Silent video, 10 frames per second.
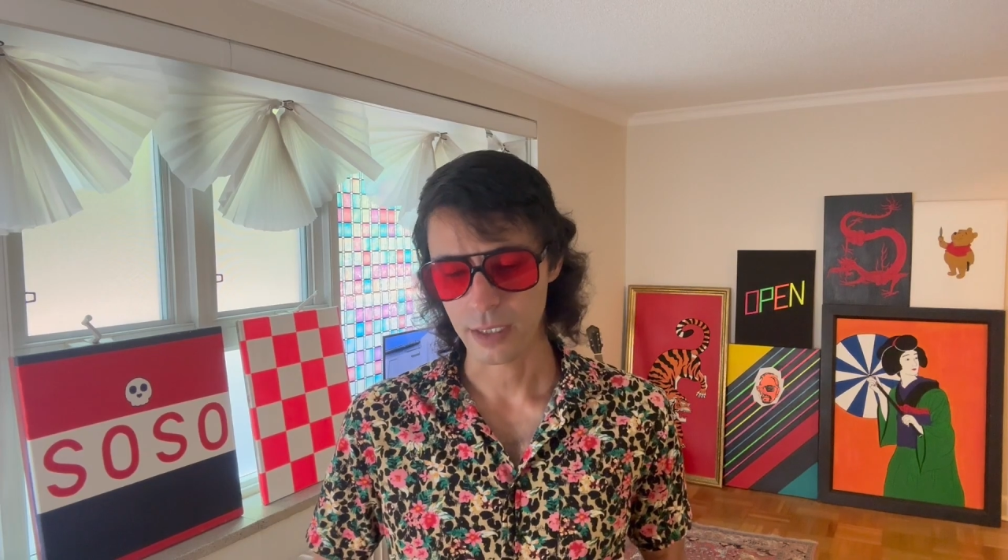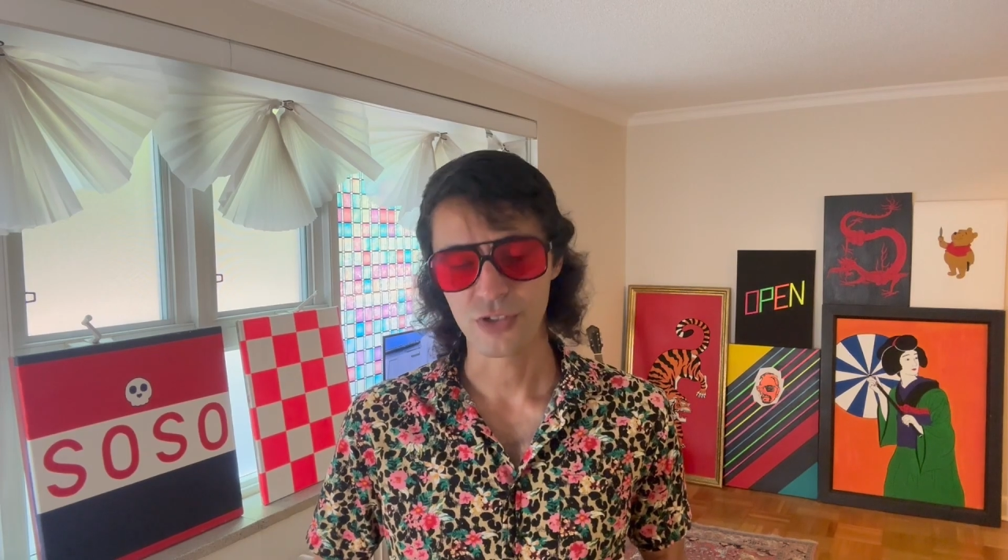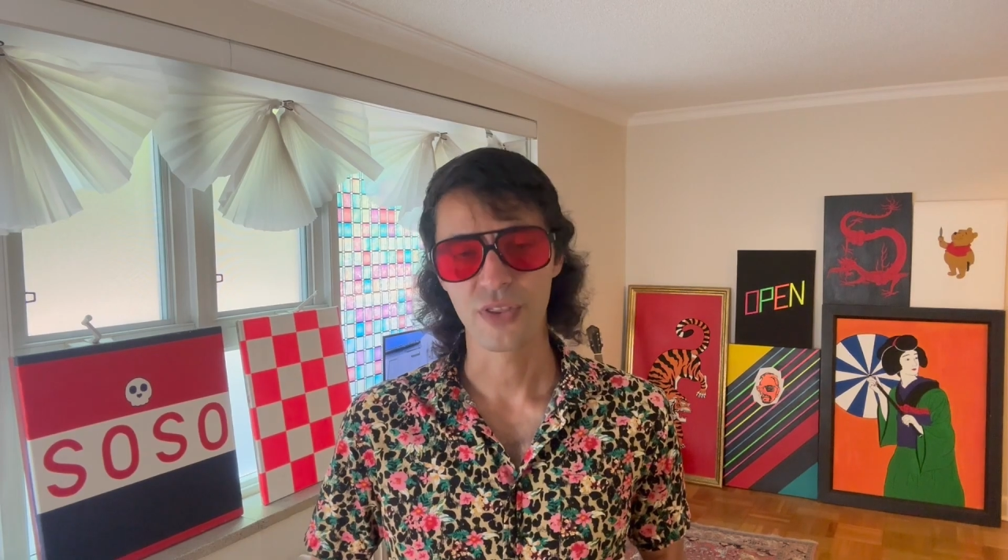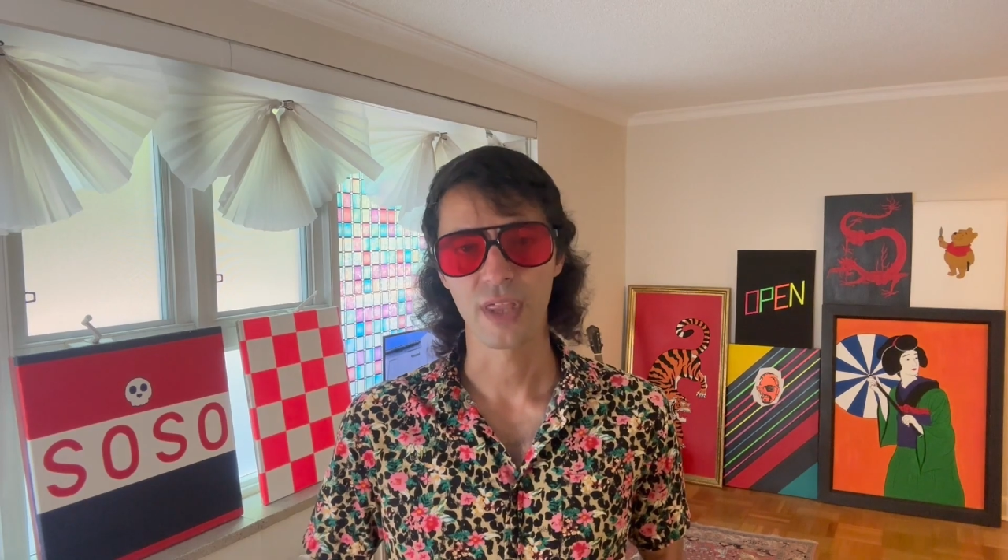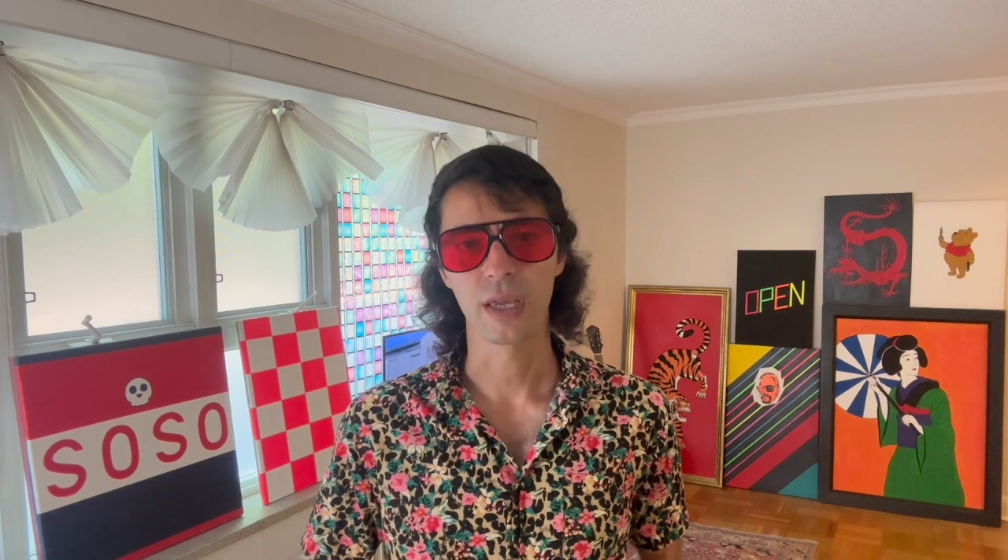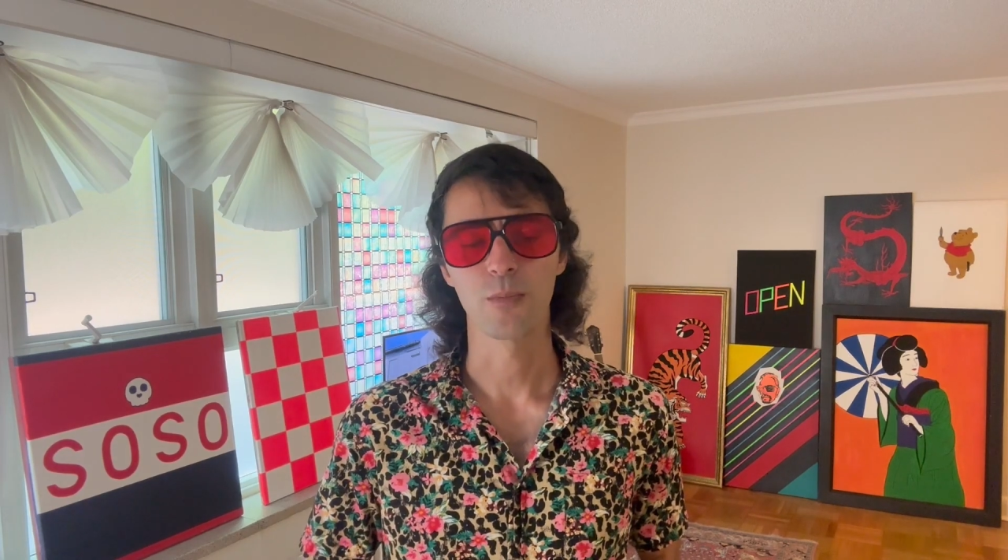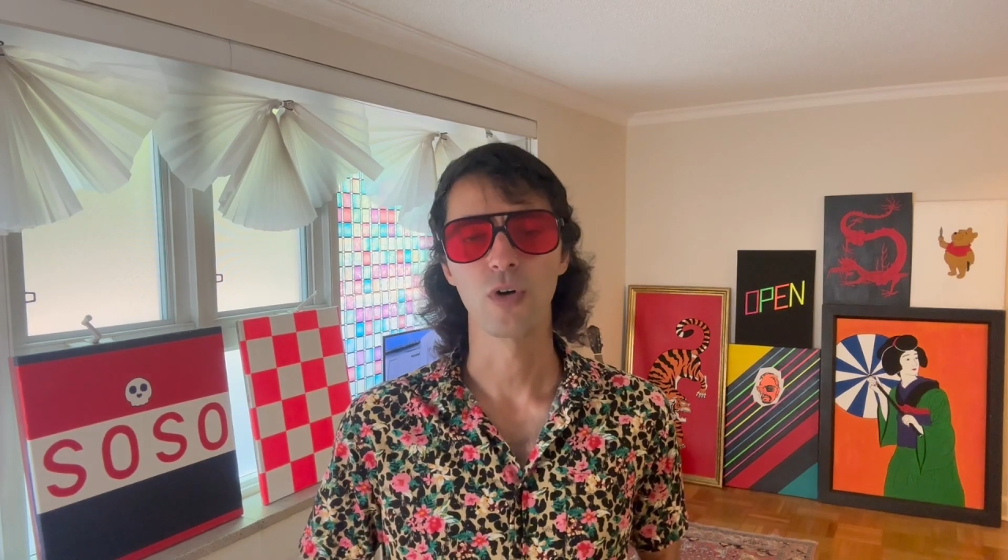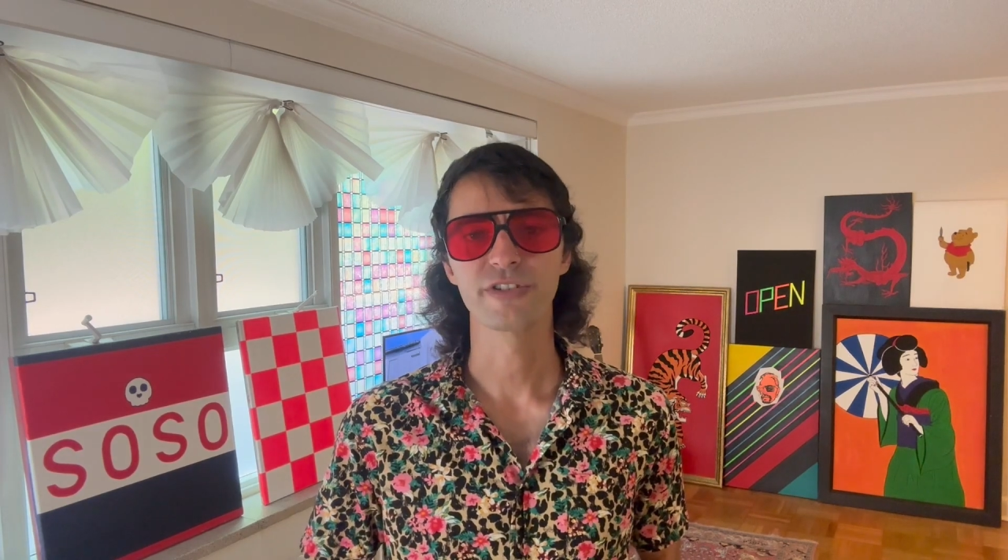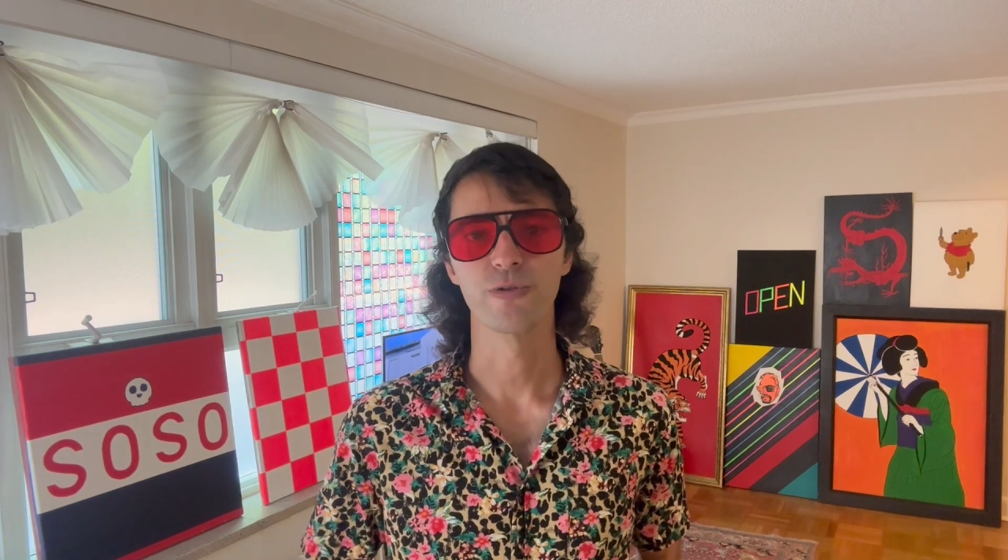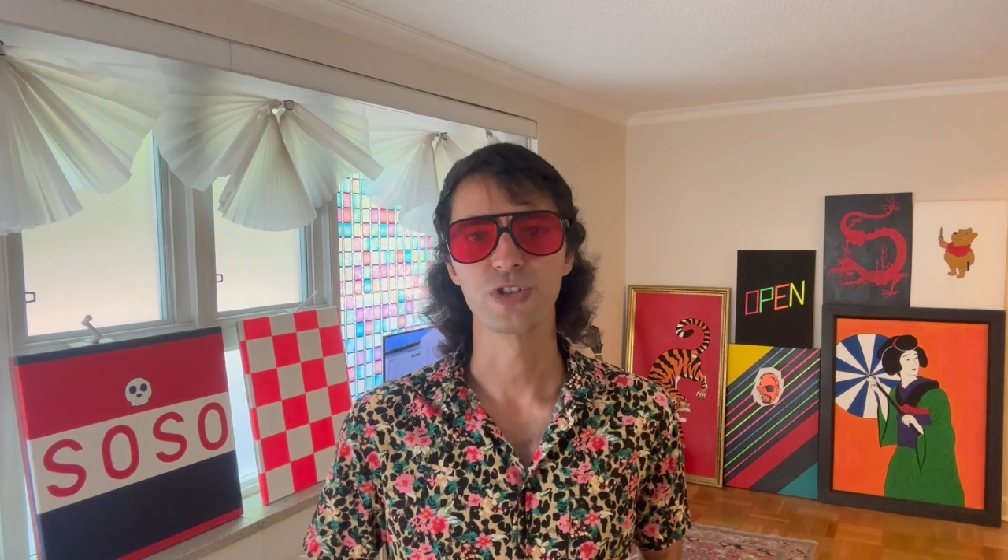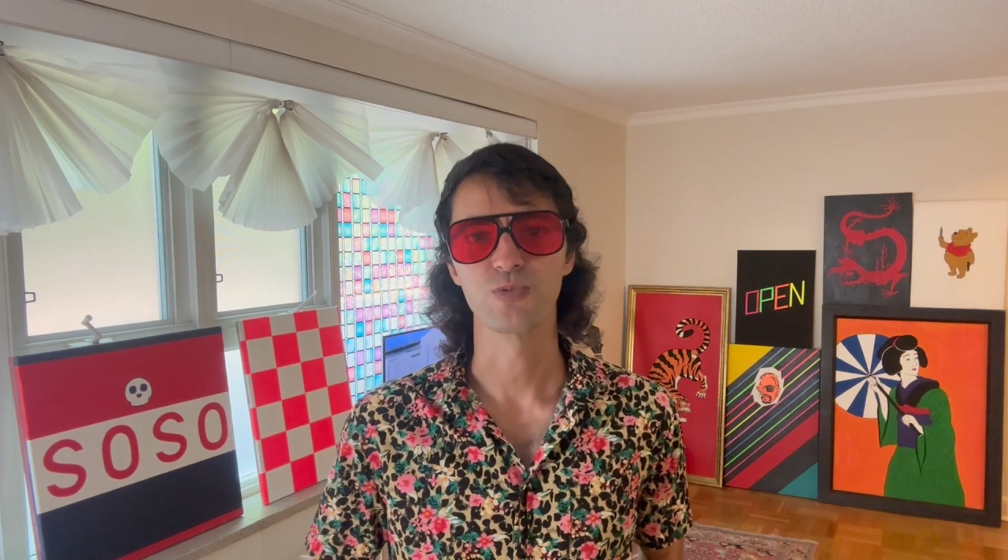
to think most of us